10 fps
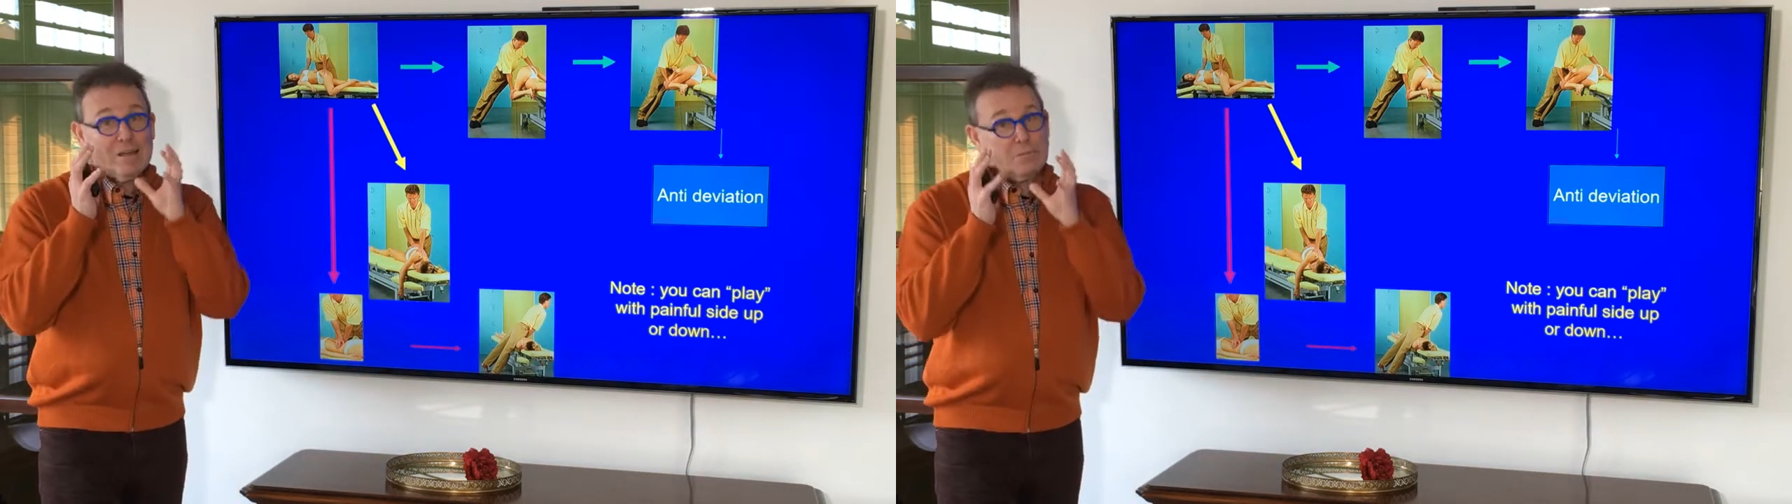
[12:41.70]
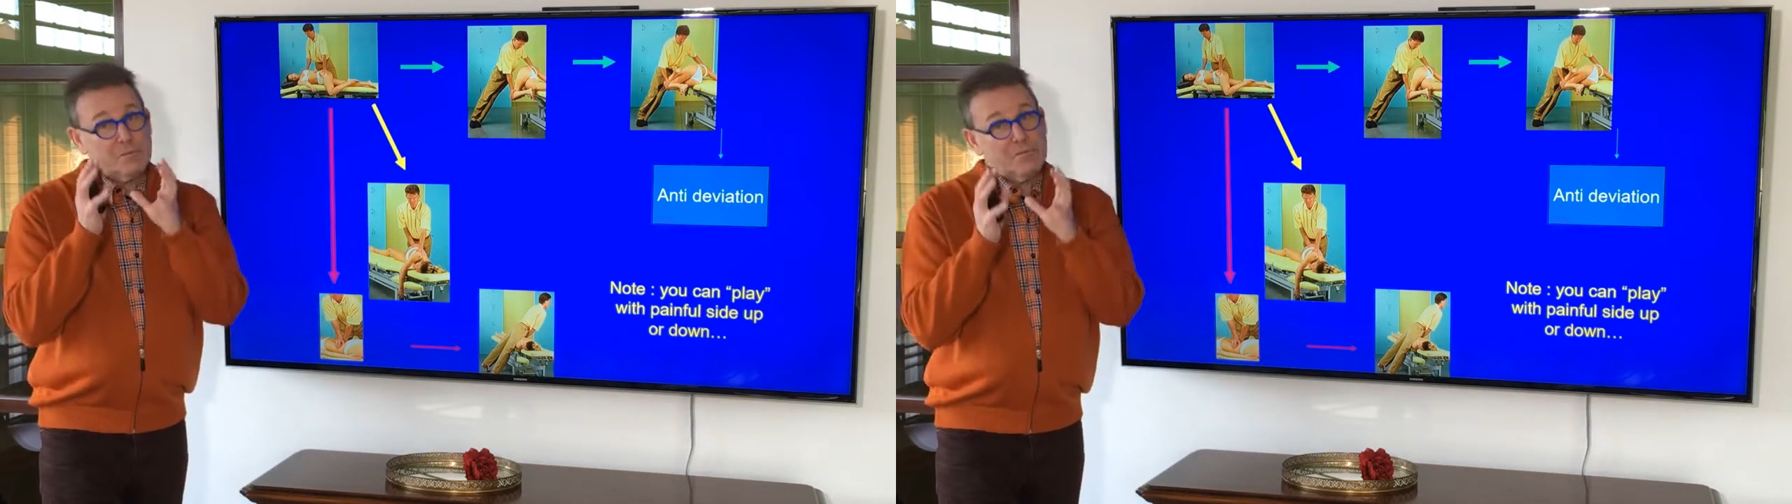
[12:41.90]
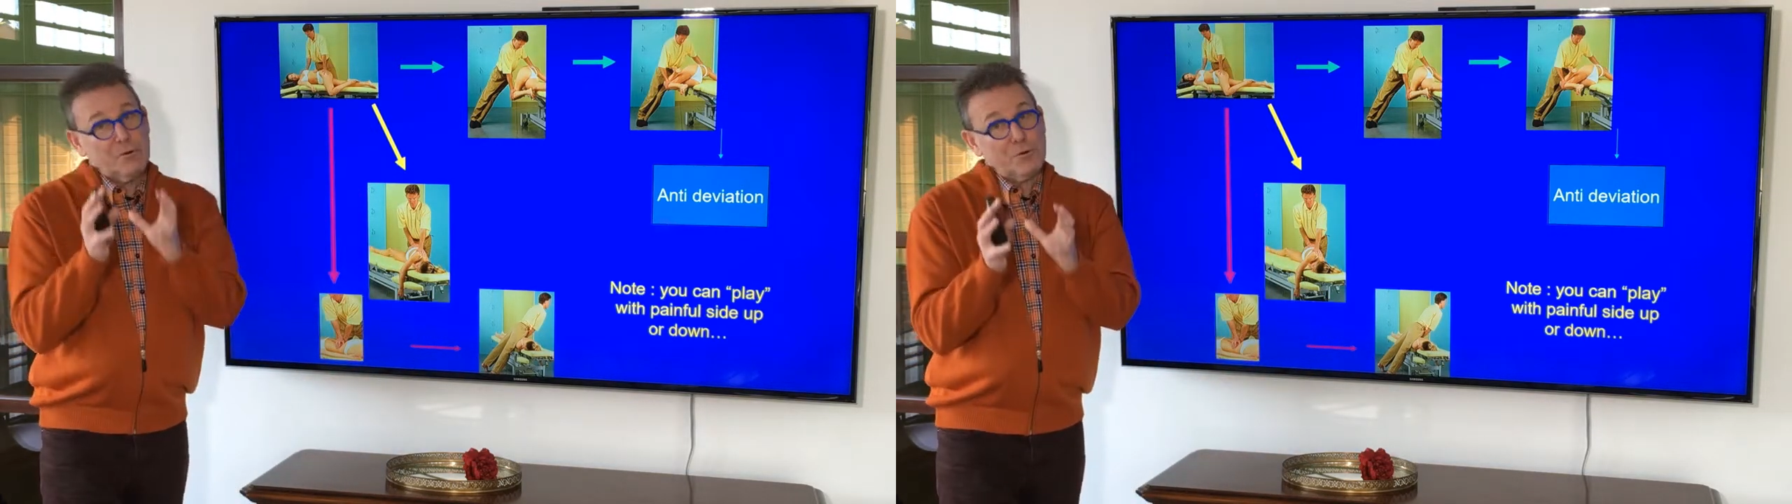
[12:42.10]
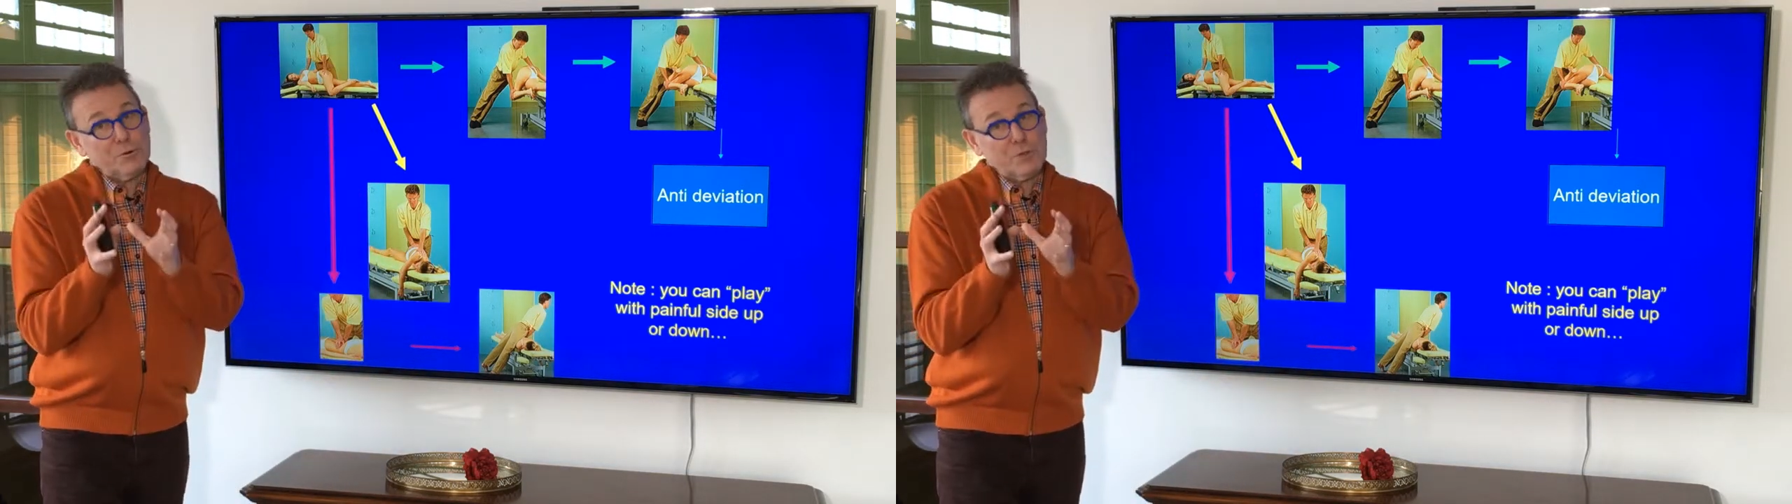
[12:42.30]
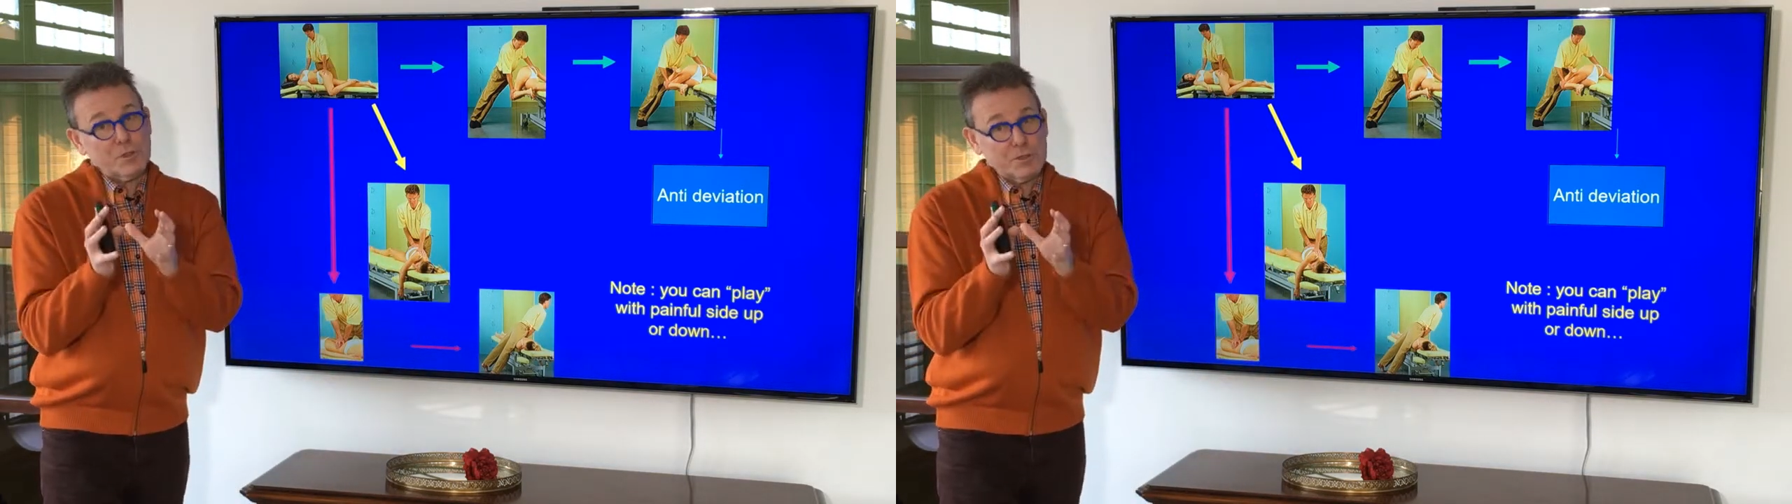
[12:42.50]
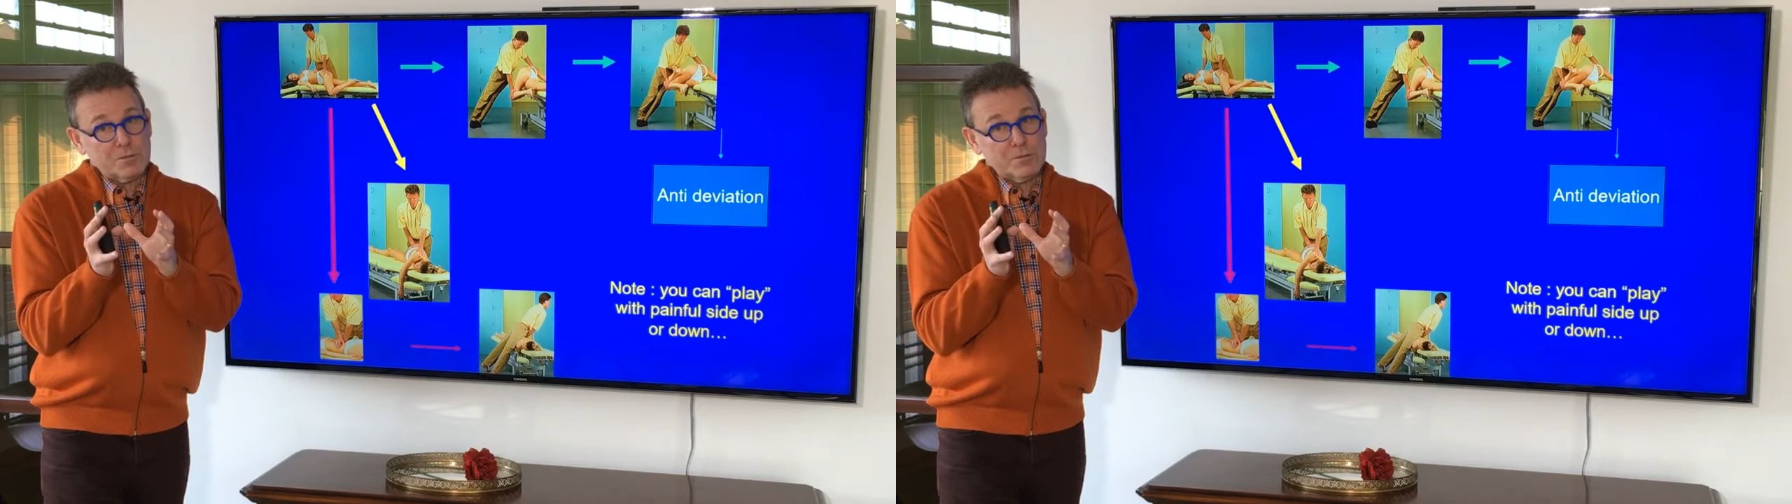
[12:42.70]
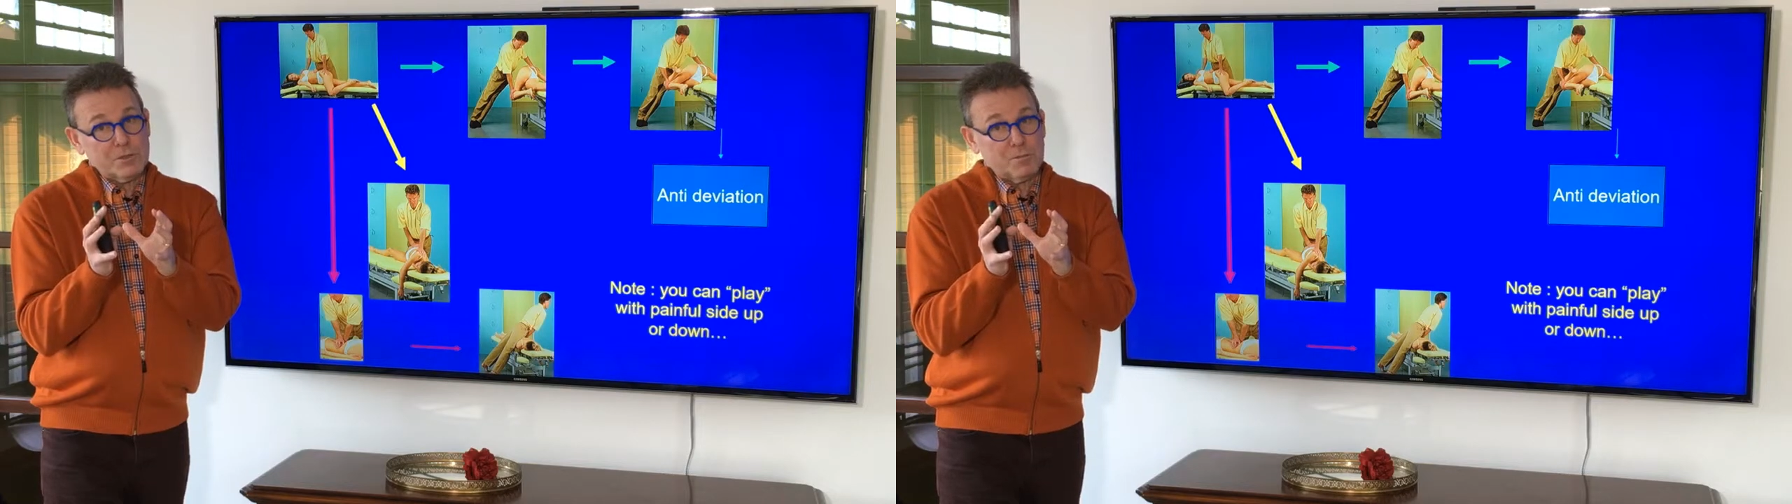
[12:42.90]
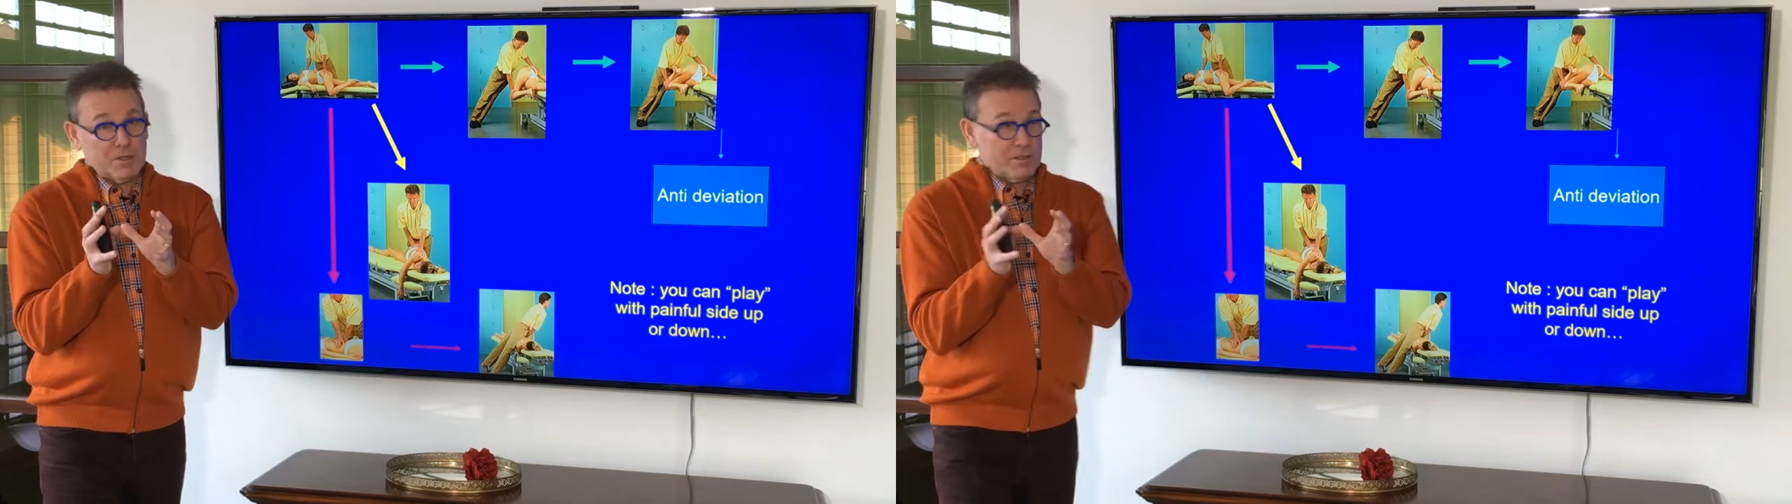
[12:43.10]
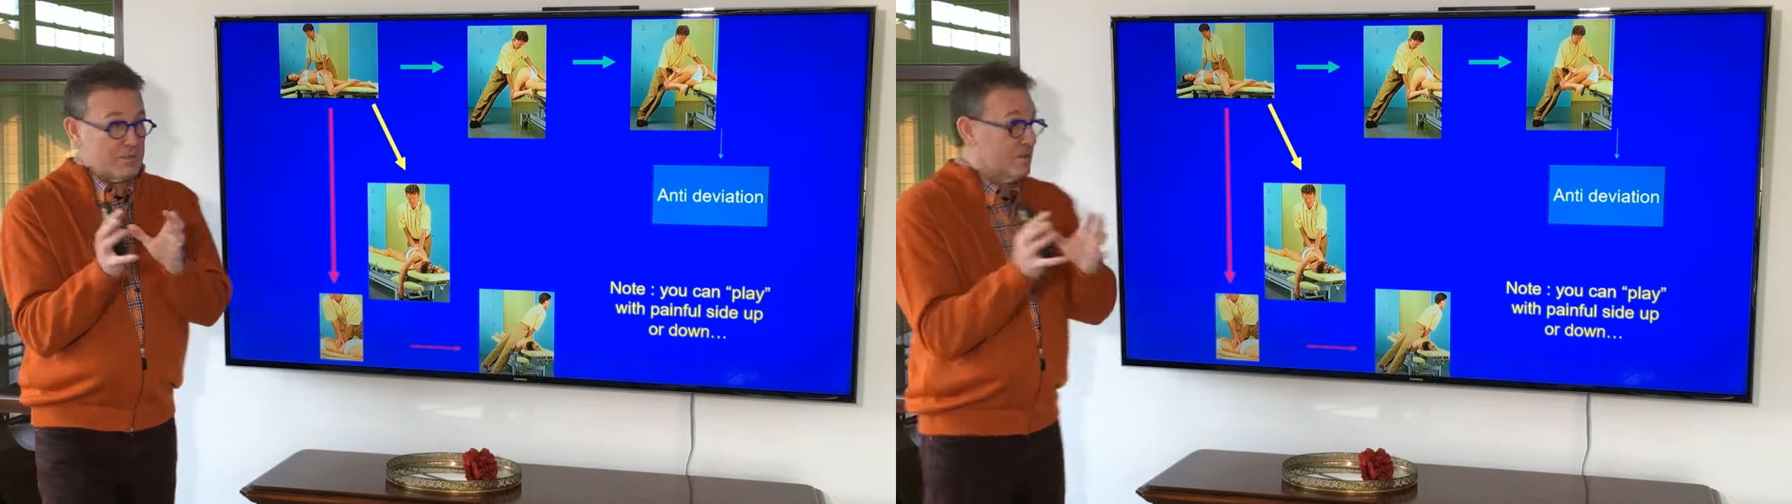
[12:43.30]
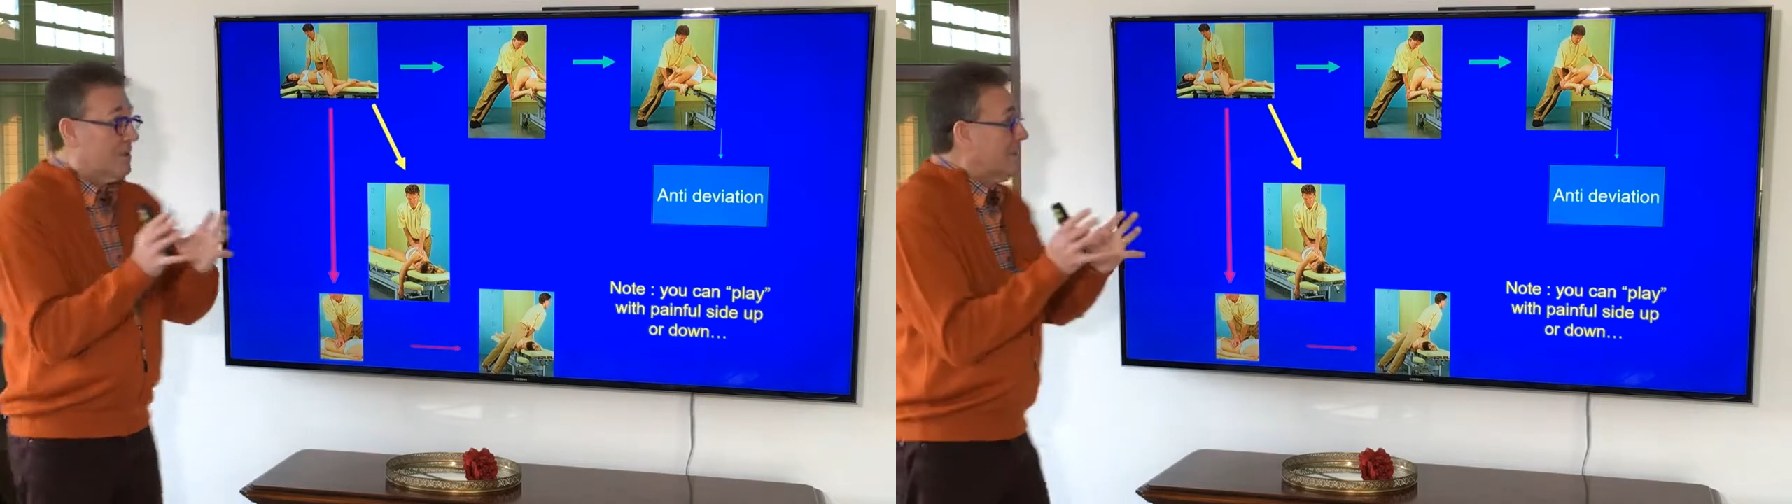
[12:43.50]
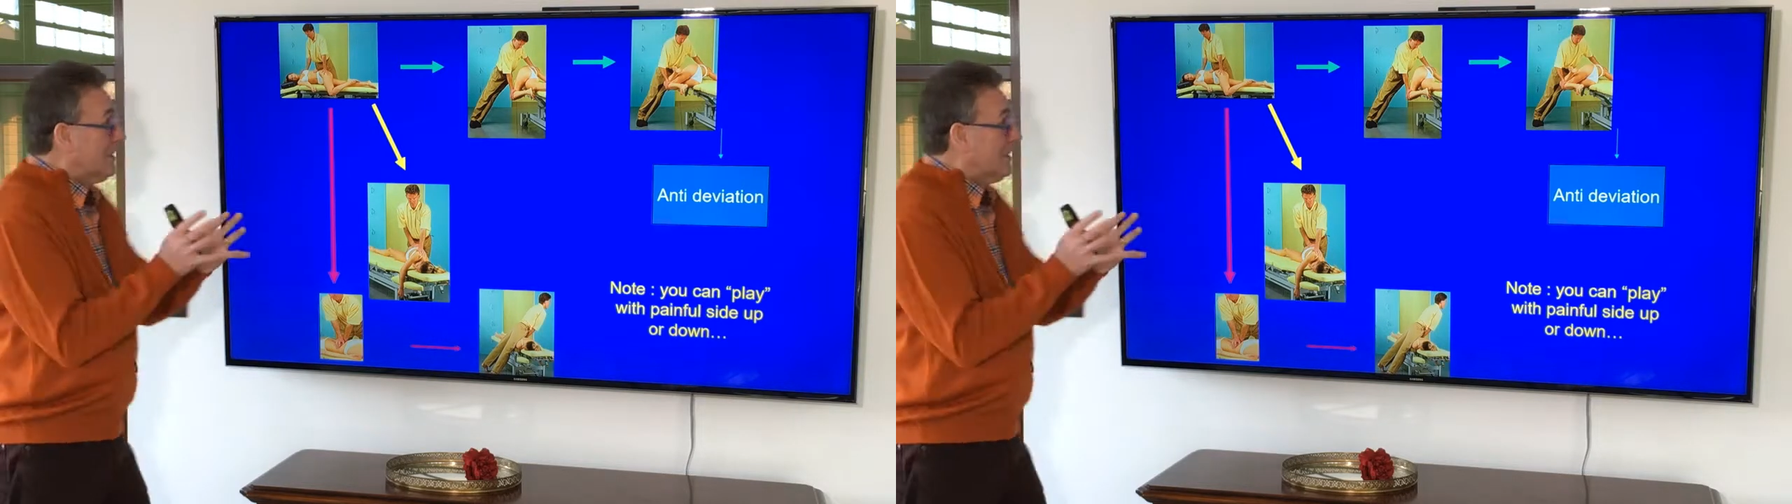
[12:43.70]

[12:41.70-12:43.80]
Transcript: before you start manipulating,